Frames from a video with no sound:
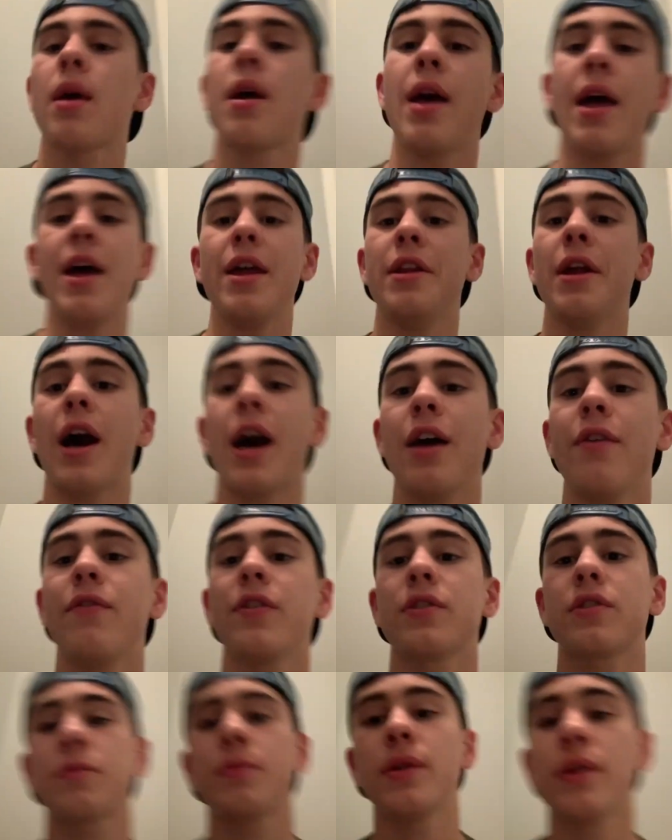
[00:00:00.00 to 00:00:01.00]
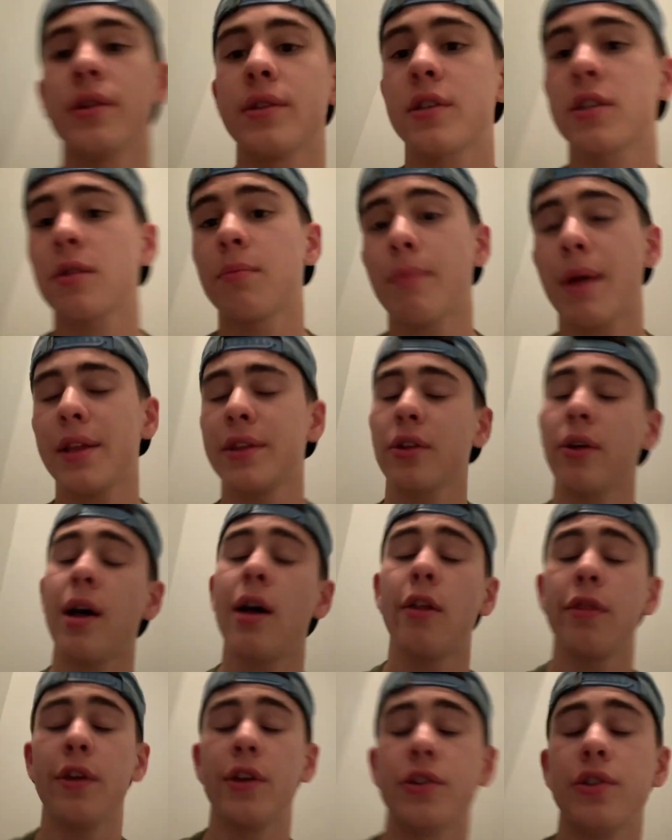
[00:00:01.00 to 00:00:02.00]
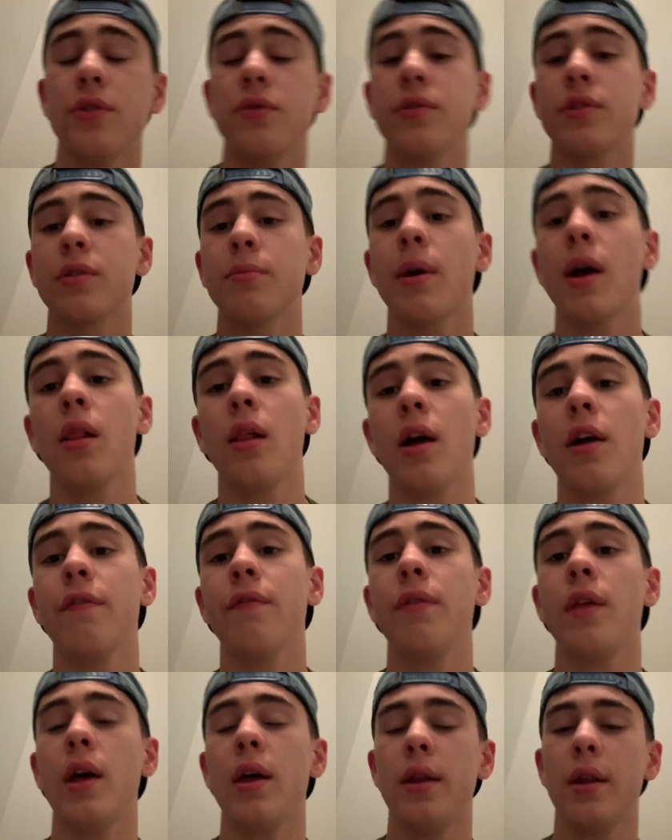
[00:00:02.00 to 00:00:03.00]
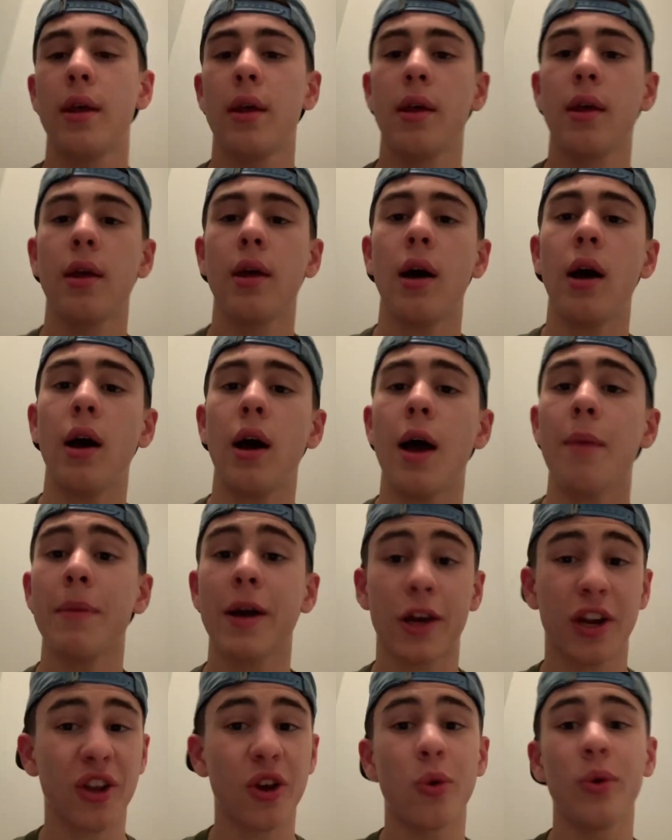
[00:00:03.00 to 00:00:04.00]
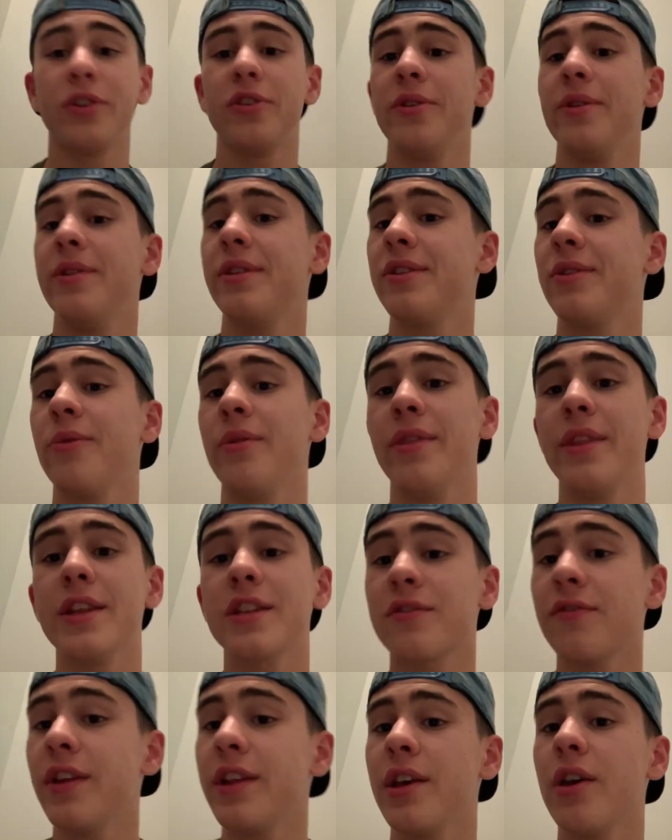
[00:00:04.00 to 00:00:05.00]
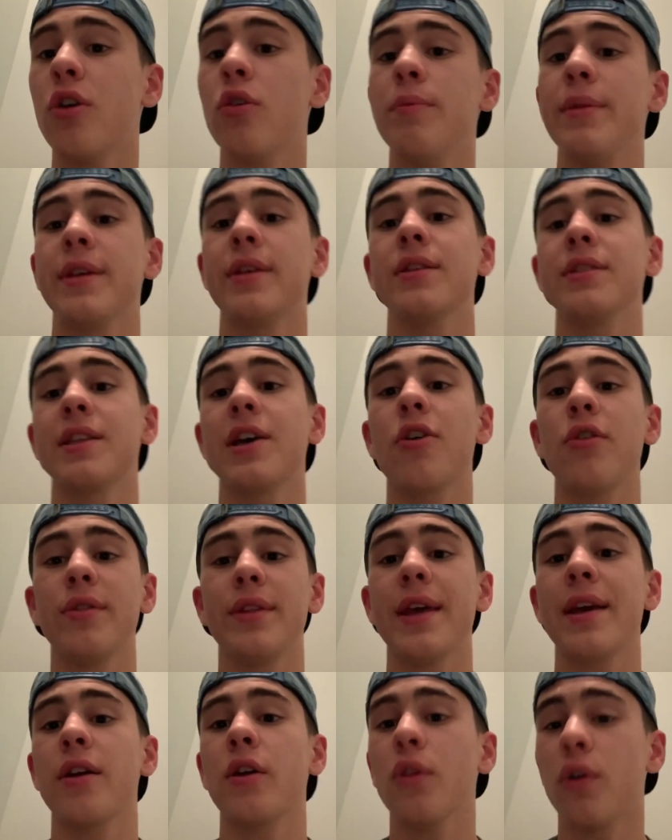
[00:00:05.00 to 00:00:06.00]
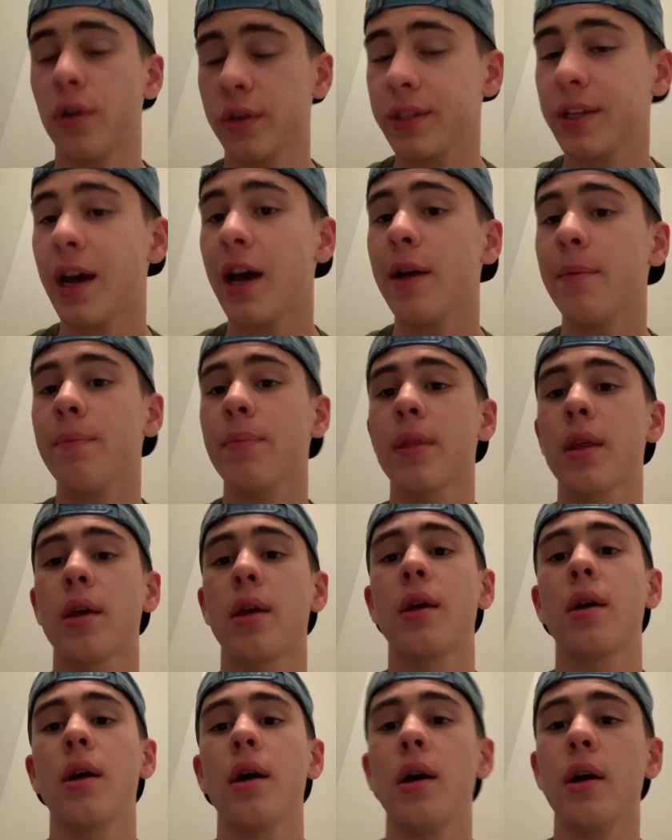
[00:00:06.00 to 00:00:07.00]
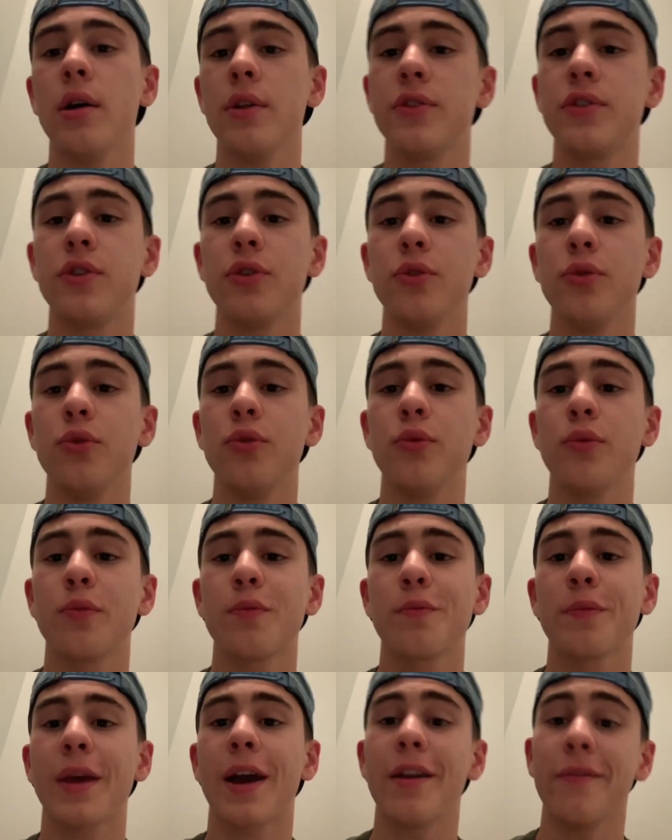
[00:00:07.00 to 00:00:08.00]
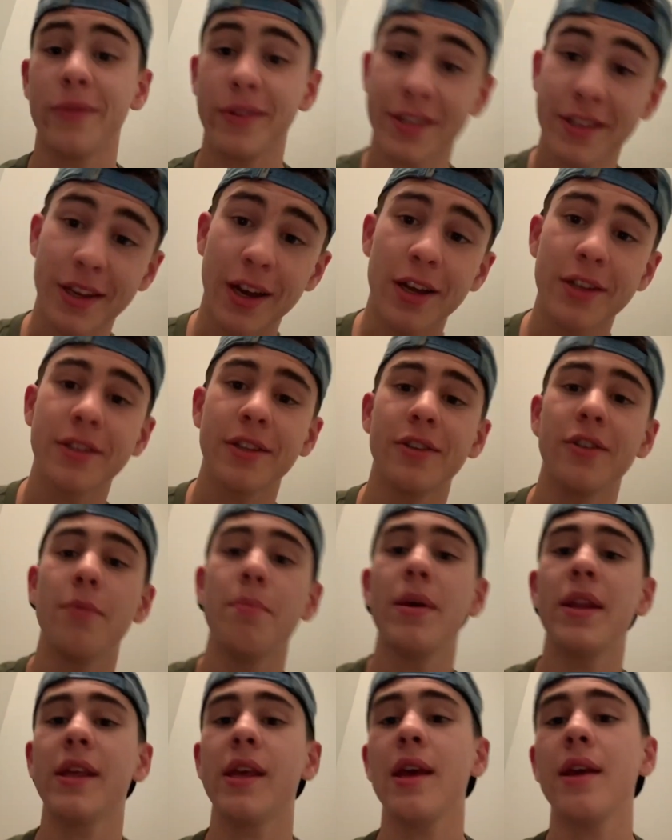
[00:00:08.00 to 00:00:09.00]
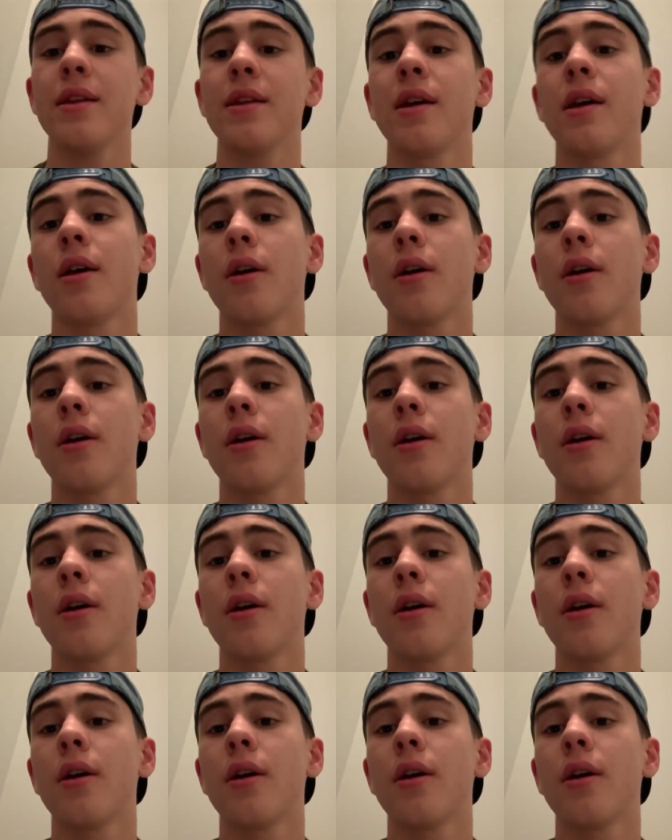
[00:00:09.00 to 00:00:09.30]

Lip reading: And I've experienced some mental health issues in my life that I'm not going to go into in this video because that would take a long time to kind of discuss and to mitigate.